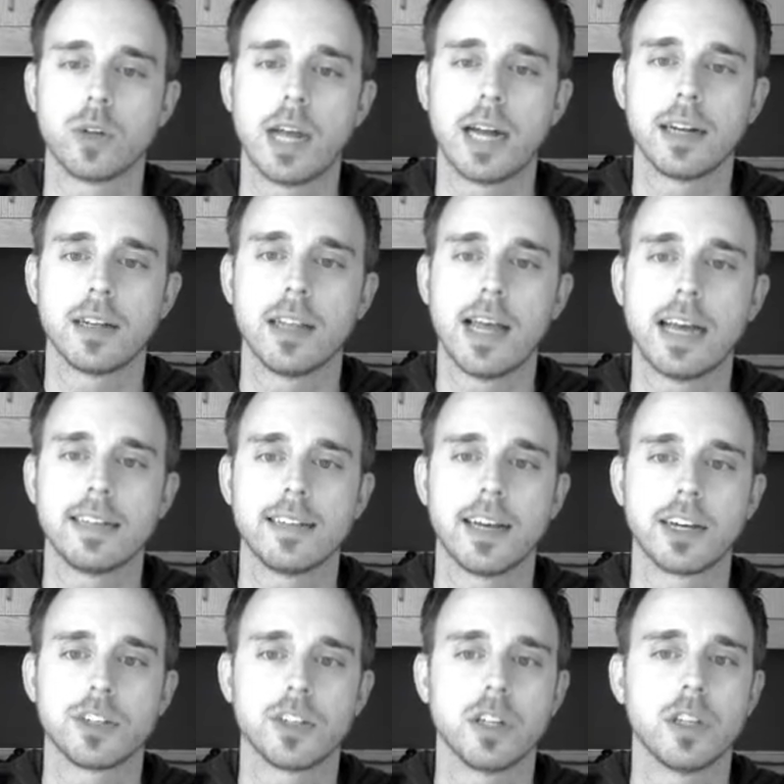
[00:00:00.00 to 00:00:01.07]
down to that
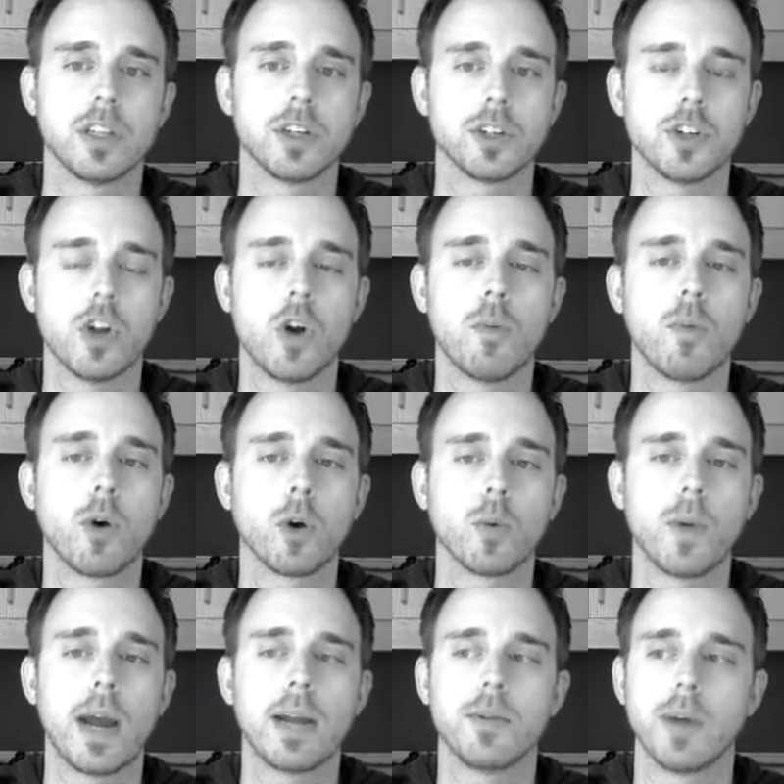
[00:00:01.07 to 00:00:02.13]
section, there's no more
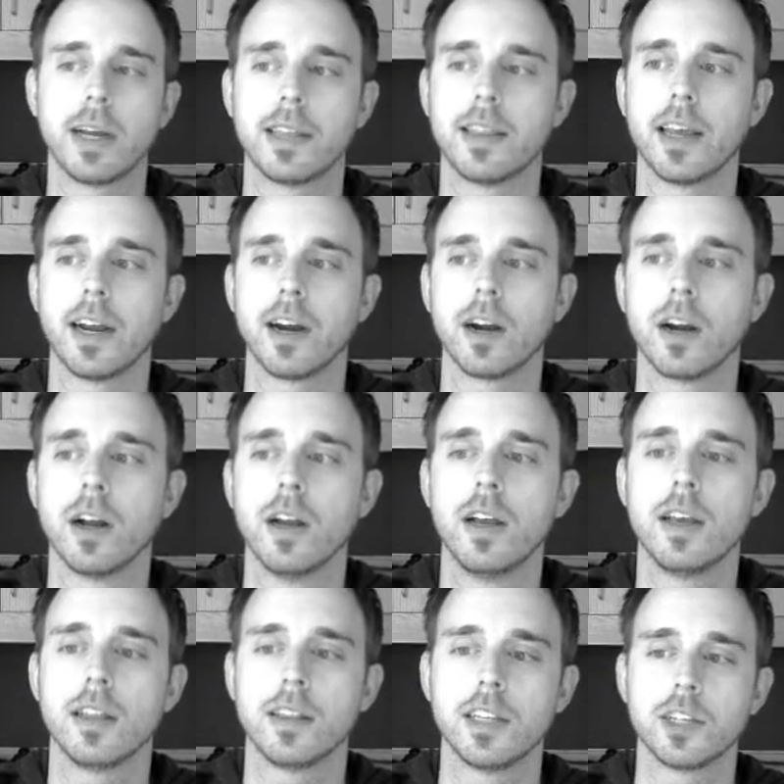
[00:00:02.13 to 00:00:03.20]
red right there.
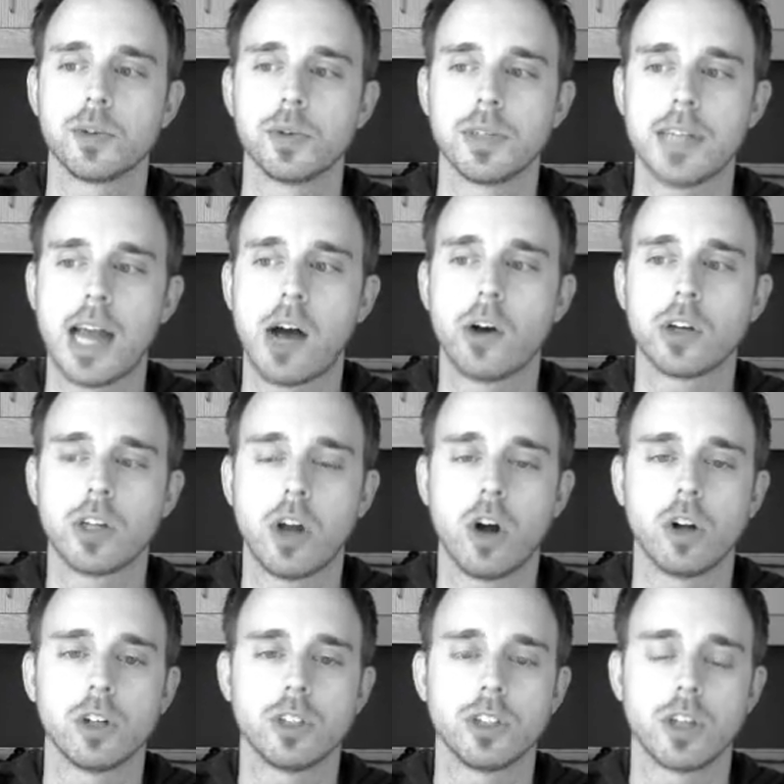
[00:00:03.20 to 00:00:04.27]
This was now
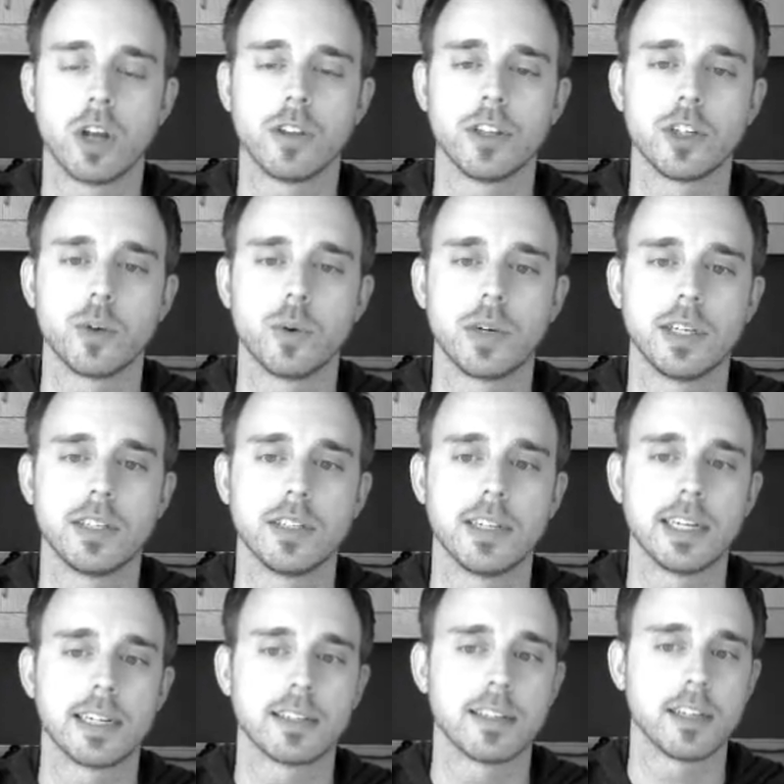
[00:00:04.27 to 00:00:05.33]
acknowledged on the
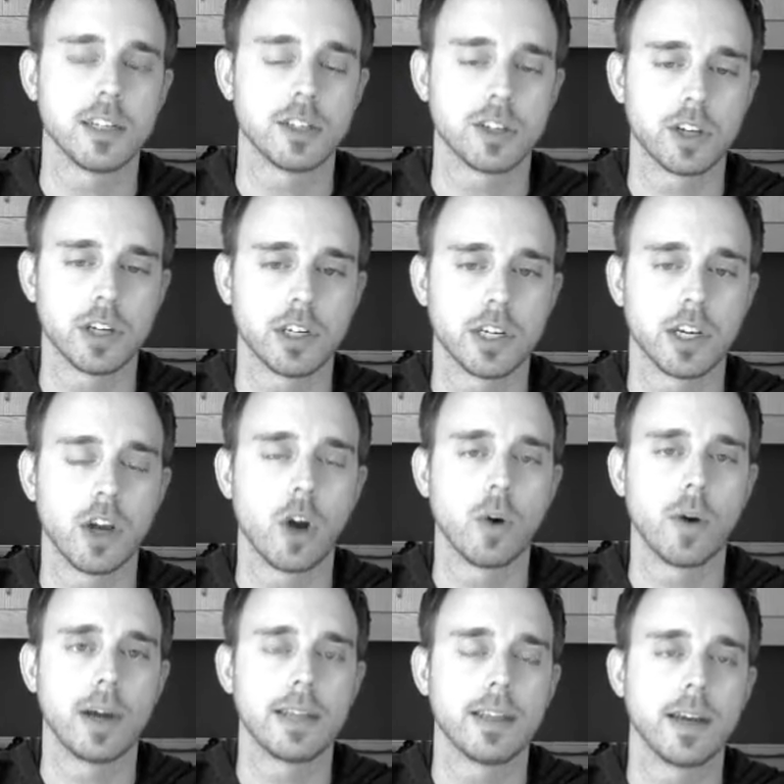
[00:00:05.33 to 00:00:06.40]
26th, and it's good to go
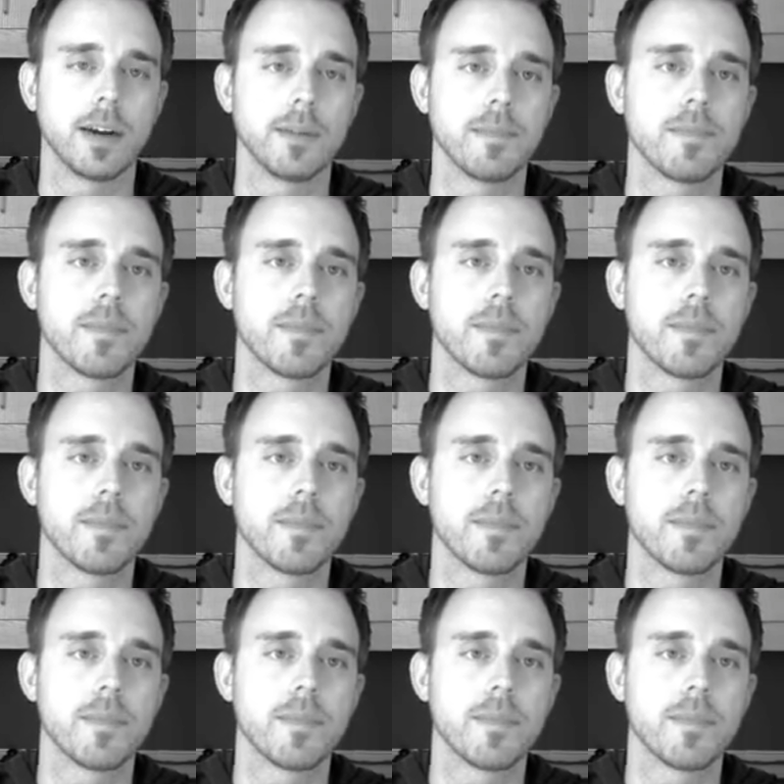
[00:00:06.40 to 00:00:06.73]
right there.